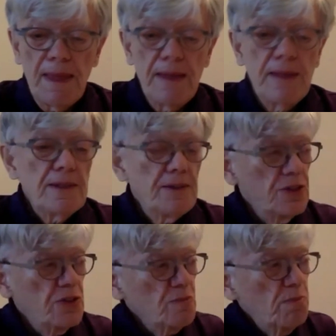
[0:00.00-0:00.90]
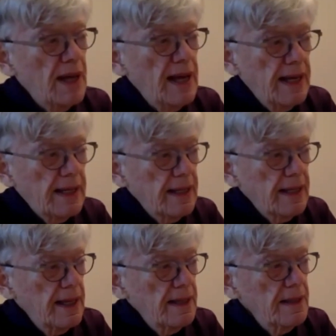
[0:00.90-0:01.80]
I'll use black
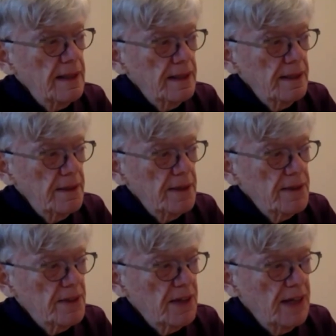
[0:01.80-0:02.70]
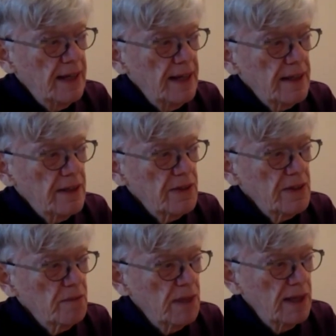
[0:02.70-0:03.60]
again. I don't necessarily like using
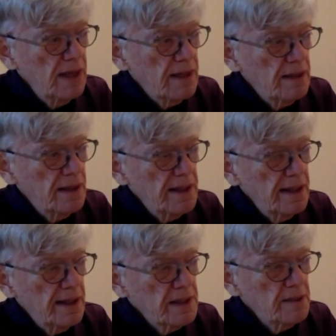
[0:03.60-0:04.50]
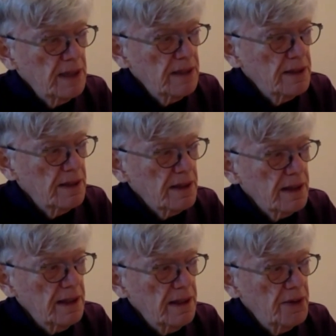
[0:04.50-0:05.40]
black a lot. I like to make dark
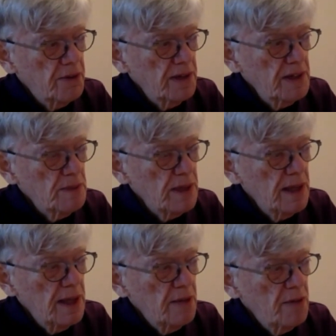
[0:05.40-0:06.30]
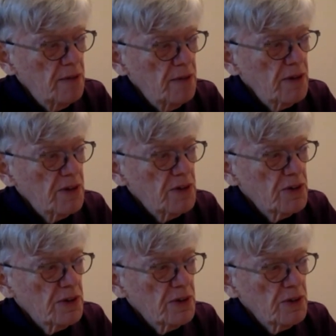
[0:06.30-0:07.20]
in other ways, but we're going to
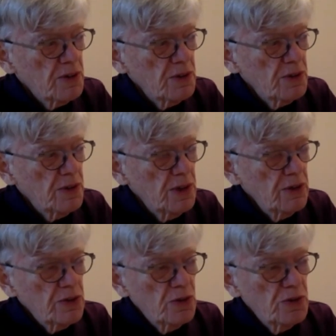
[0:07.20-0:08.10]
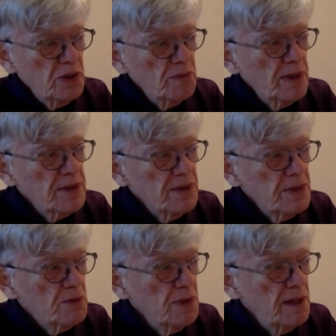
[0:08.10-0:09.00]
just holding your pencil this
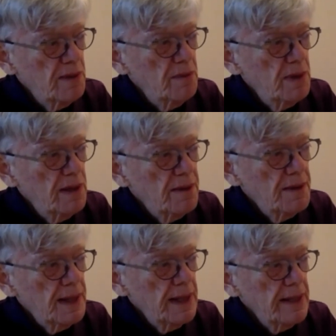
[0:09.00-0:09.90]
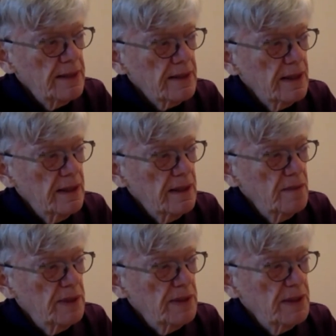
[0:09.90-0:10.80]
way, maybe. Let's get a little
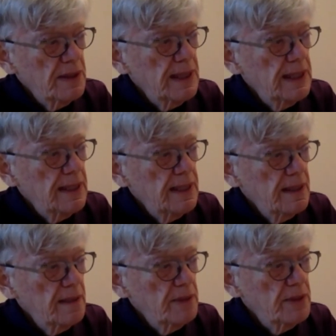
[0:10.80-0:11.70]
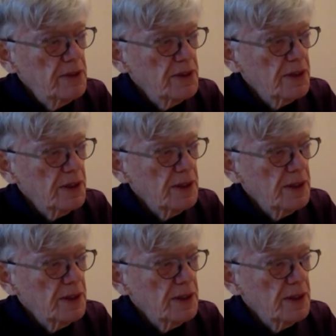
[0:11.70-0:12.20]
bit darker.